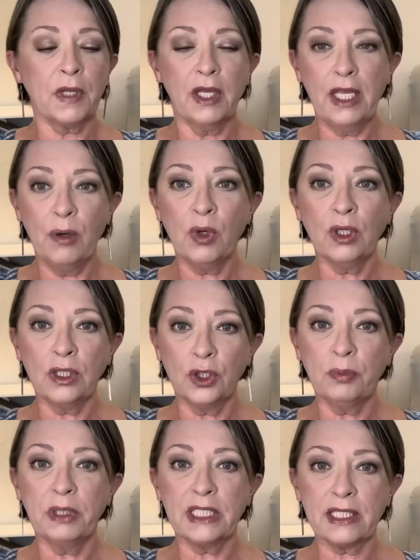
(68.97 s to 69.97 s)
They were a
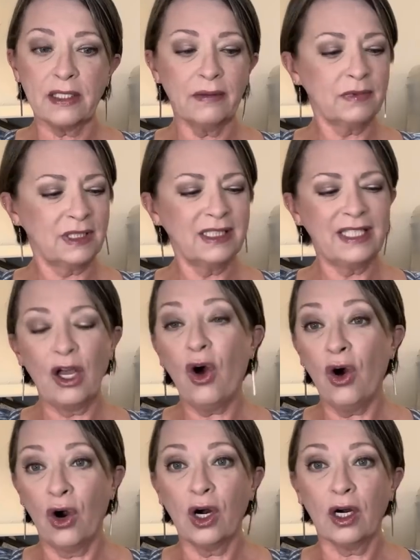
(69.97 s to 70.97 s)
little bit, they
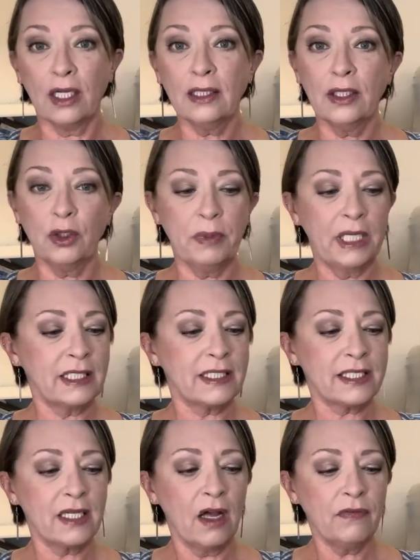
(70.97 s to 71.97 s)
are a little bit
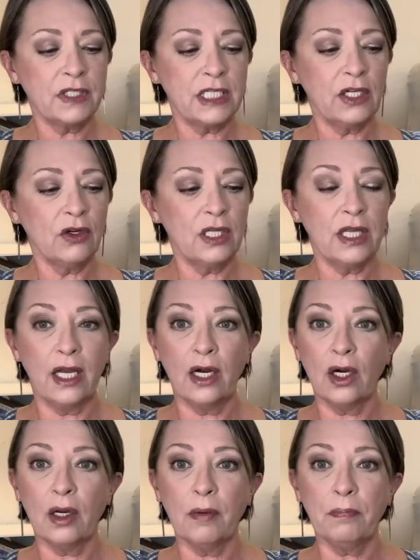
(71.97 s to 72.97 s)
scuffed here and
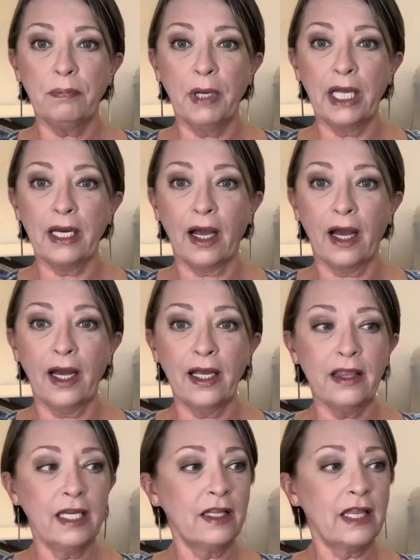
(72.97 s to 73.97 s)
there, but I
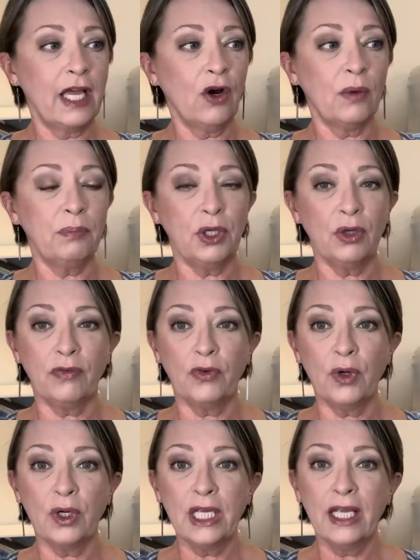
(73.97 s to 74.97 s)
think they are
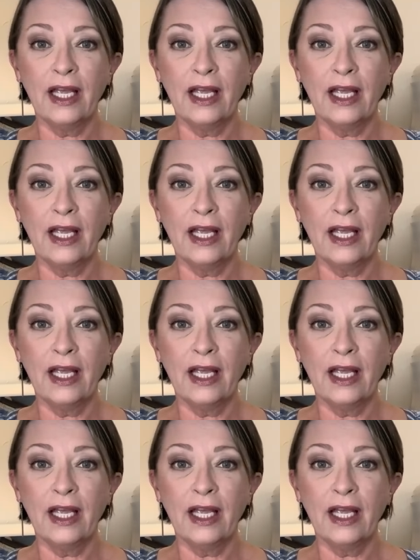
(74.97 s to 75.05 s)
beautiful.